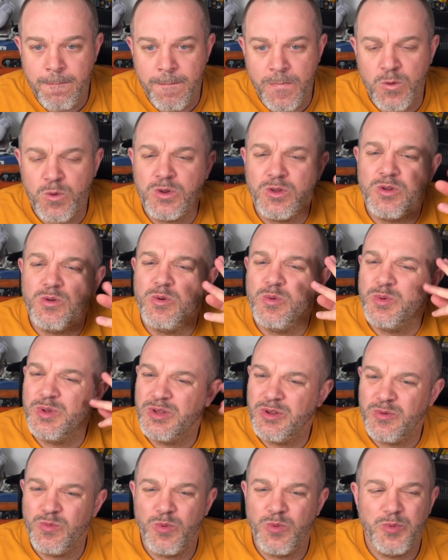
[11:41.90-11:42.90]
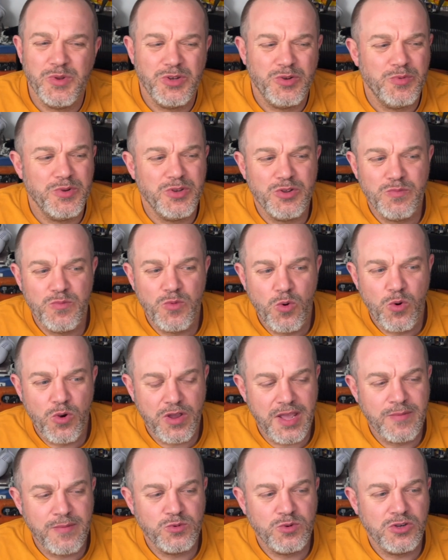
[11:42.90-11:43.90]
Should we do more
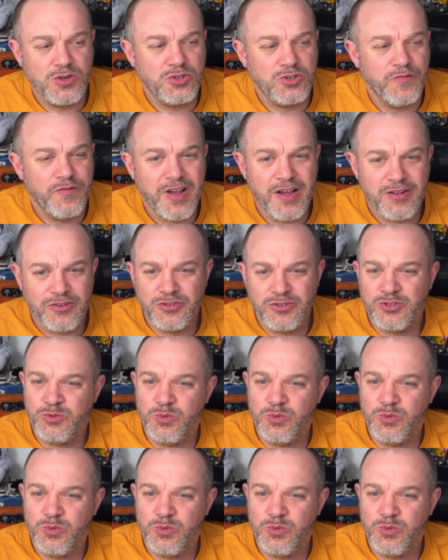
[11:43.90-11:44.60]
Games Workshop vouchers?